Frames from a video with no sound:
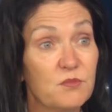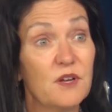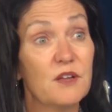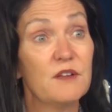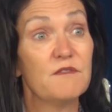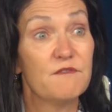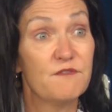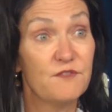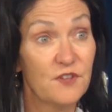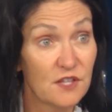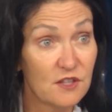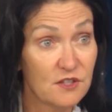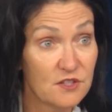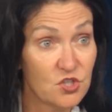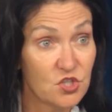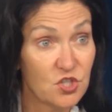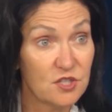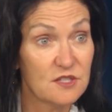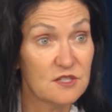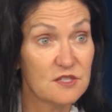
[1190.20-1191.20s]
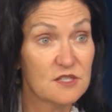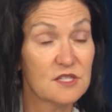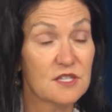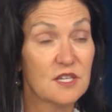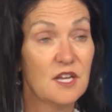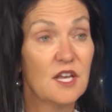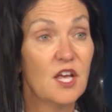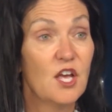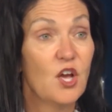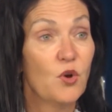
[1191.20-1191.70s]
but villages.
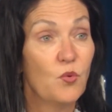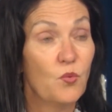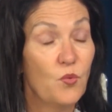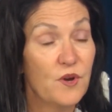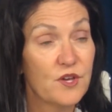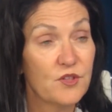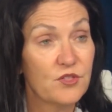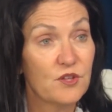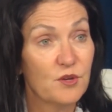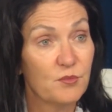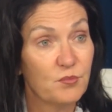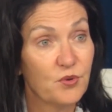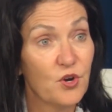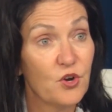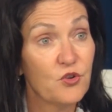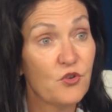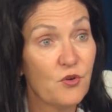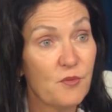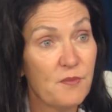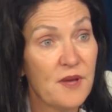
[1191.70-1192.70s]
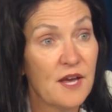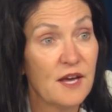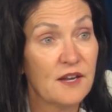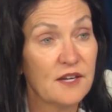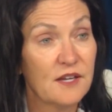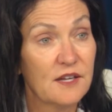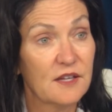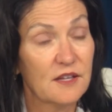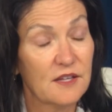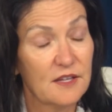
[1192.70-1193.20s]
With a
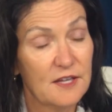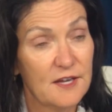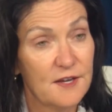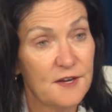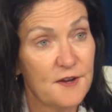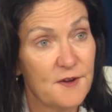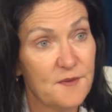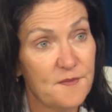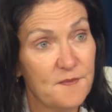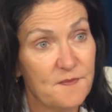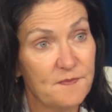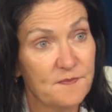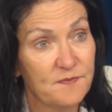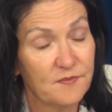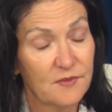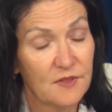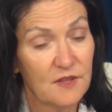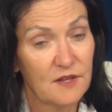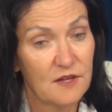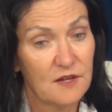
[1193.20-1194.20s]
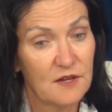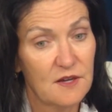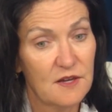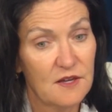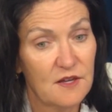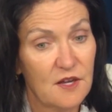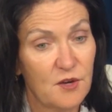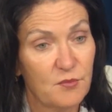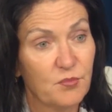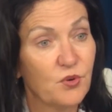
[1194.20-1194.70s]
programmatic
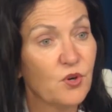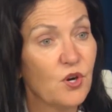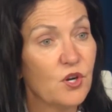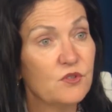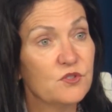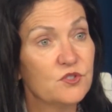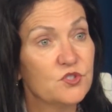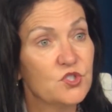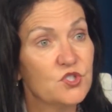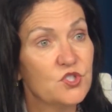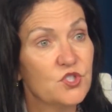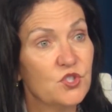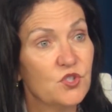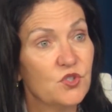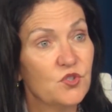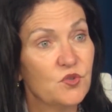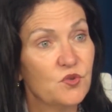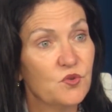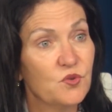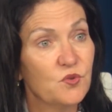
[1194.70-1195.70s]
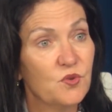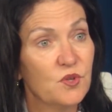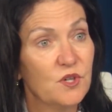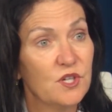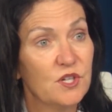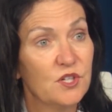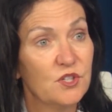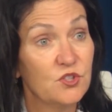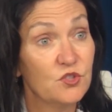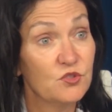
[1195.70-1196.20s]
approach to
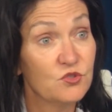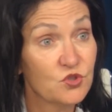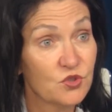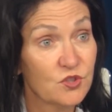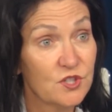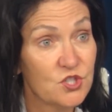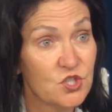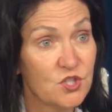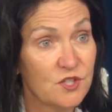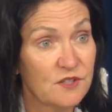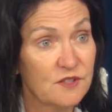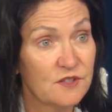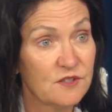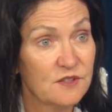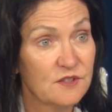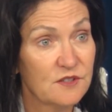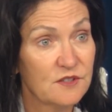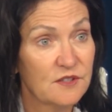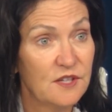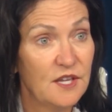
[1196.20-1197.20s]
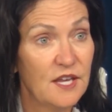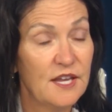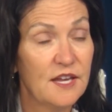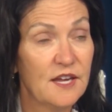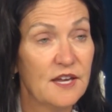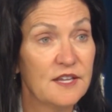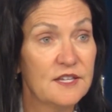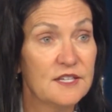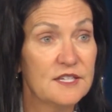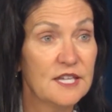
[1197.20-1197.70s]
nutrition, mm-hmm.
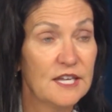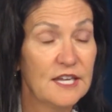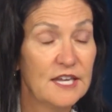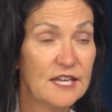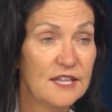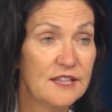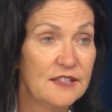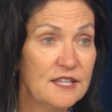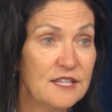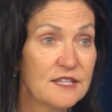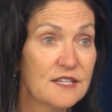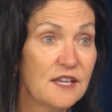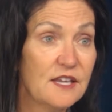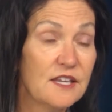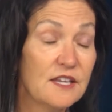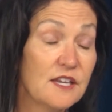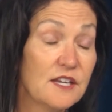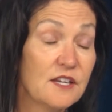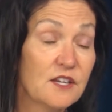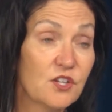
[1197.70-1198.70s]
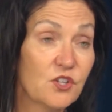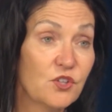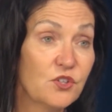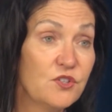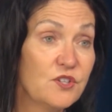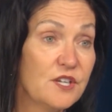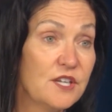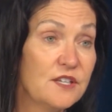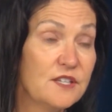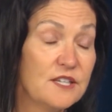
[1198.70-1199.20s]
and it
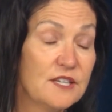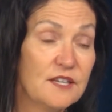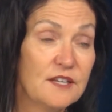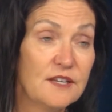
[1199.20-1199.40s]
included